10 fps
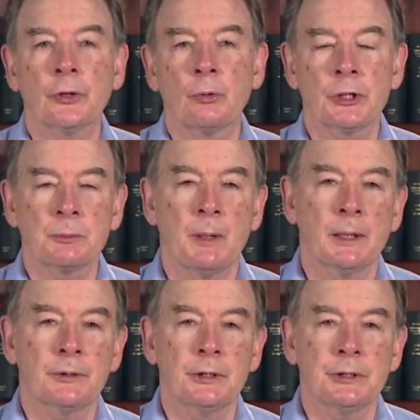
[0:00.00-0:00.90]

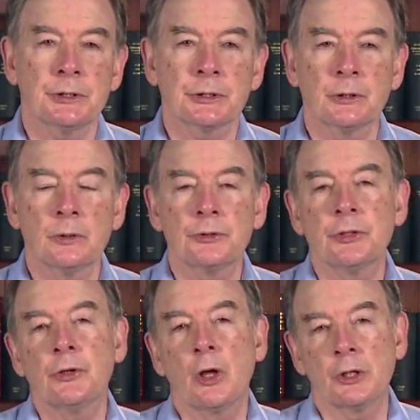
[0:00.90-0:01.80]
QuickSmart teacher skills
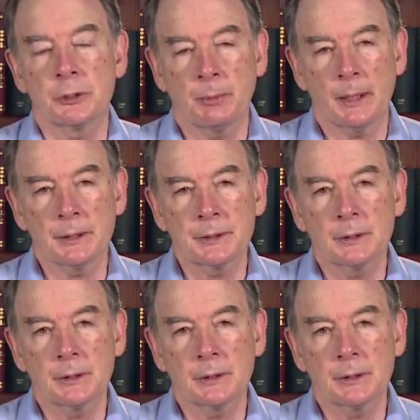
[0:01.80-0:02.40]
and knowledge base.